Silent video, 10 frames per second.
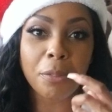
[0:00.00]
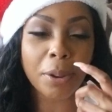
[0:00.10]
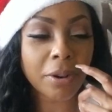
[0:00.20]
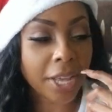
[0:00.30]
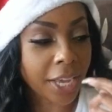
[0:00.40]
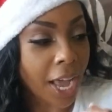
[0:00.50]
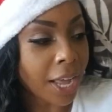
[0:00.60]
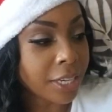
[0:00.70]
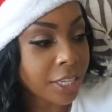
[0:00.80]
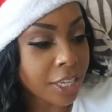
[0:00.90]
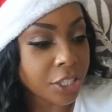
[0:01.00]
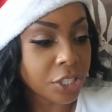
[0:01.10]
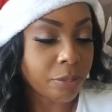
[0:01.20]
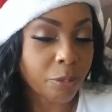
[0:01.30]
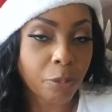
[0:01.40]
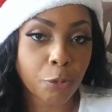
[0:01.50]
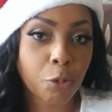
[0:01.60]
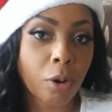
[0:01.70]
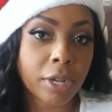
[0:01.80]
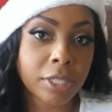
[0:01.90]
remember like I nudged him
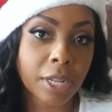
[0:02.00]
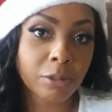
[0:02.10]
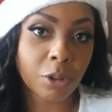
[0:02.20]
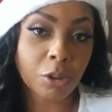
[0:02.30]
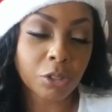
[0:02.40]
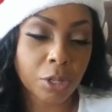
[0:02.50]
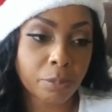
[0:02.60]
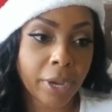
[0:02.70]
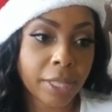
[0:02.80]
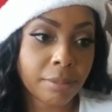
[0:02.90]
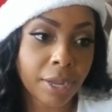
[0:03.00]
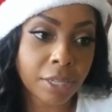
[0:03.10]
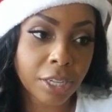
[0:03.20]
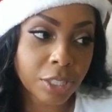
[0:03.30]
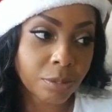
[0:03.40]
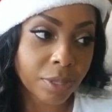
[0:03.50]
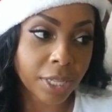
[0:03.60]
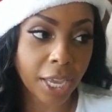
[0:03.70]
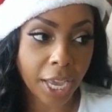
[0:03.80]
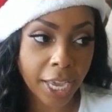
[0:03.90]
before I said I was gonna go to the bathroom. I nudged him. I was
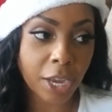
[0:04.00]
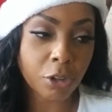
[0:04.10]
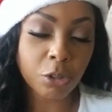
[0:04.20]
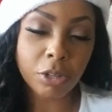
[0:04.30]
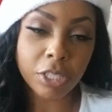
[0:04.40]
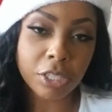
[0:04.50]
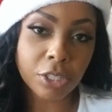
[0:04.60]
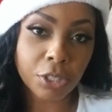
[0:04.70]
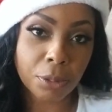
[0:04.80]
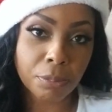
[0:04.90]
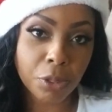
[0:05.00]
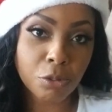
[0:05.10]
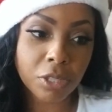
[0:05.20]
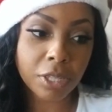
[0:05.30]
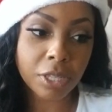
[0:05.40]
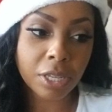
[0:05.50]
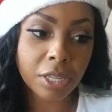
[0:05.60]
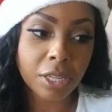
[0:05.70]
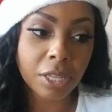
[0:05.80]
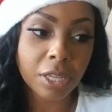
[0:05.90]
like, hey, are you listening to the music?
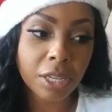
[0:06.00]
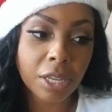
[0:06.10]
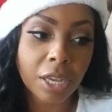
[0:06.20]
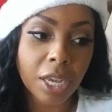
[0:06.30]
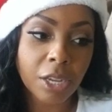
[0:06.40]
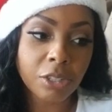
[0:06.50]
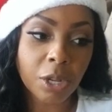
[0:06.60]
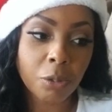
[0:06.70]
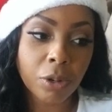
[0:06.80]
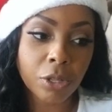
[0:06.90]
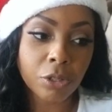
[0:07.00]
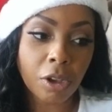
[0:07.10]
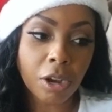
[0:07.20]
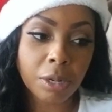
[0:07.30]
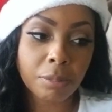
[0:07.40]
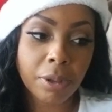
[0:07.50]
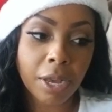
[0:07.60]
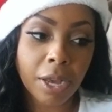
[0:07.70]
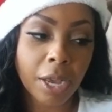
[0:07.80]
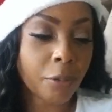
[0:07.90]
He's like, what are you talking
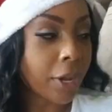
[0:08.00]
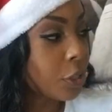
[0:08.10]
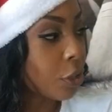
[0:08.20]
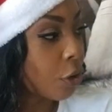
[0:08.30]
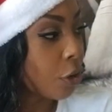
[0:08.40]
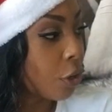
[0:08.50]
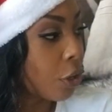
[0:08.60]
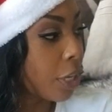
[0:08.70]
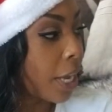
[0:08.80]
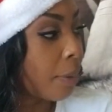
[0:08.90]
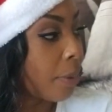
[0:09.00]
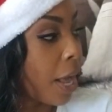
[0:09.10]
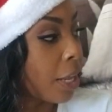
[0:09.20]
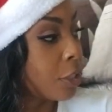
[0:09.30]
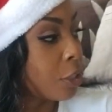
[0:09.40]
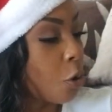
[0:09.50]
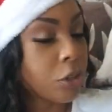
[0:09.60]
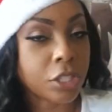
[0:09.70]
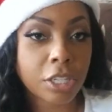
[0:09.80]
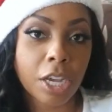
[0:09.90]
about? And when I turned to look at him, I
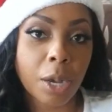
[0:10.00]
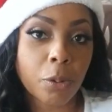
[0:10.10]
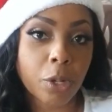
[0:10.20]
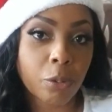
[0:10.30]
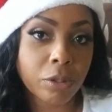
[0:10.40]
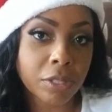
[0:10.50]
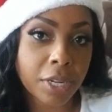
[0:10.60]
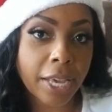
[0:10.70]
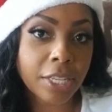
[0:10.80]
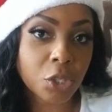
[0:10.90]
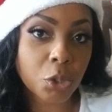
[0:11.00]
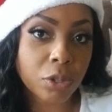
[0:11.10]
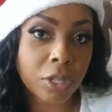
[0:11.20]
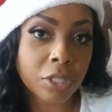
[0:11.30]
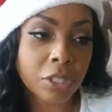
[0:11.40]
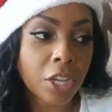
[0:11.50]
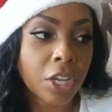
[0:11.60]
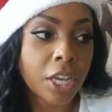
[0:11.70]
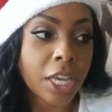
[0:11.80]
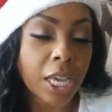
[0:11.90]
noticed the couple that was next to us.
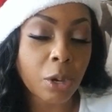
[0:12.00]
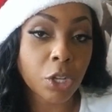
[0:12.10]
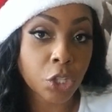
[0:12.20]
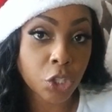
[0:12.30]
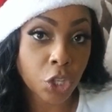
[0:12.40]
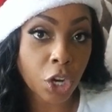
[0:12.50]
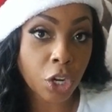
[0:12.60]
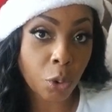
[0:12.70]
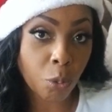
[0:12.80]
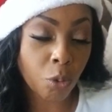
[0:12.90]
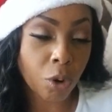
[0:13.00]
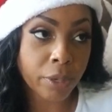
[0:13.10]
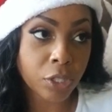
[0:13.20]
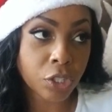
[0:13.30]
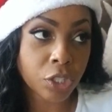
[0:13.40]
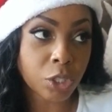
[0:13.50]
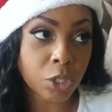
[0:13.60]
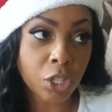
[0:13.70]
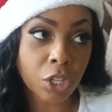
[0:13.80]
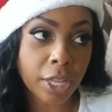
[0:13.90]
It was a younger woman.
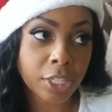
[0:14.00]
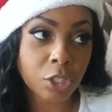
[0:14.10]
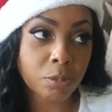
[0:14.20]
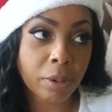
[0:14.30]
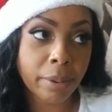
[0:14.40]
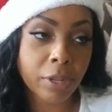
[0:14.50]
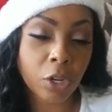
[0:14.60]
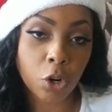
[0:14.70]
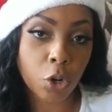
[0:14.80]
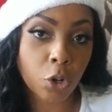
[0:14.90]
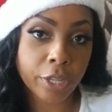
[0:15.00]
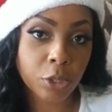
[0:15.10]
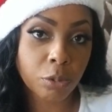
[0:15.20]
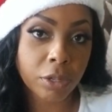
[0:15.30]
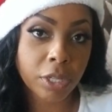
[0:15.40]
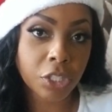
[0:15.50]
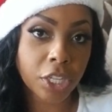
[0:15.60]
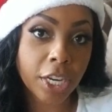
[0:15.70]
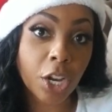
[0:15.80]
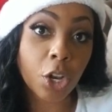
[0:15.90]
She looked like she was maybe in her early 20s.
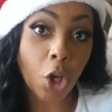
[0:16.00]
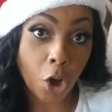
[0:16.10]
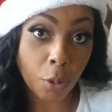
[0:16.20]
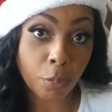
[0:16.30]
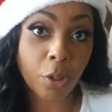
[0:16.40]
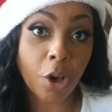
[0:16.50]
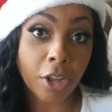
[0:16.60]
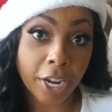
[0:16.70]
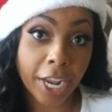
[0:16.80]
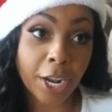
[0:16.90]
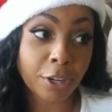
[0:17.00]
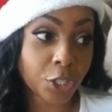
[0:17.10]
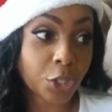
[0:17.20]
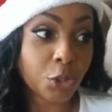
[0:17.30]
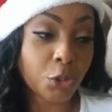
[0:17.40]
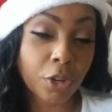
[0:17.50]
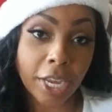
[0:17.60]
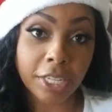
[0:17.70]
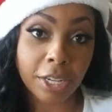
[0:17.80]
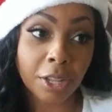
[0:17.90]
She had the long blonde hair too,
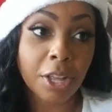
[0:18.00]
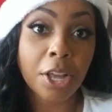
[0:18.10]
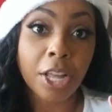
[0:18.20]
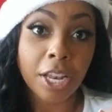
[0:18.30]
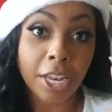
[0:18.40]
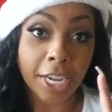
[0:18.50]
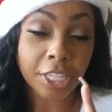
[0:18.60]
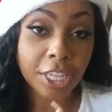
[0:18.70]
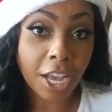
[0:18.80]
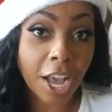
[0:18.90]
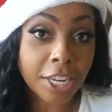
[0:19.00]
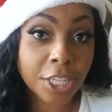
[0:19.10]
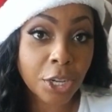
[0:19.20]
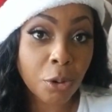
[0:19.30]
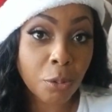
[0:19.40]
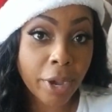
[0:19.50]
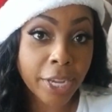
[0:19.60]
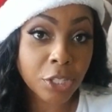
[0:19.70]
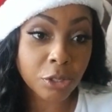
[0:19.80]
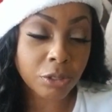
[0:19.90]
like the cocktail
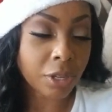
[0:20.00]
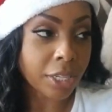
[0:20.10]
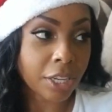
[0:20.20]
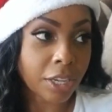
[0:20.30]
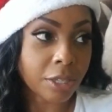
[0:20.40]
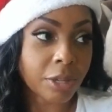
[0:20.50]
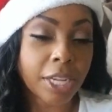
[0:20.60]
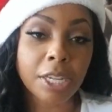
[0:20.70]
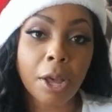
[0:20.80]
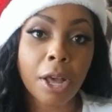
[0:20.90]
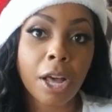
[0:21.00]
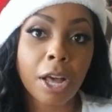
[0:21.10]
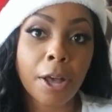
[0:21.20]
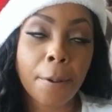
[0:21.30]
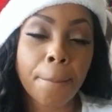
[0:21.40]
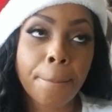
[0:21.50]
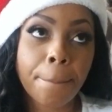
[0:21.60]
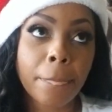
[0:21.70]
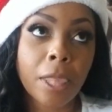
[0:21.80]
waitress, not the cocktail, like the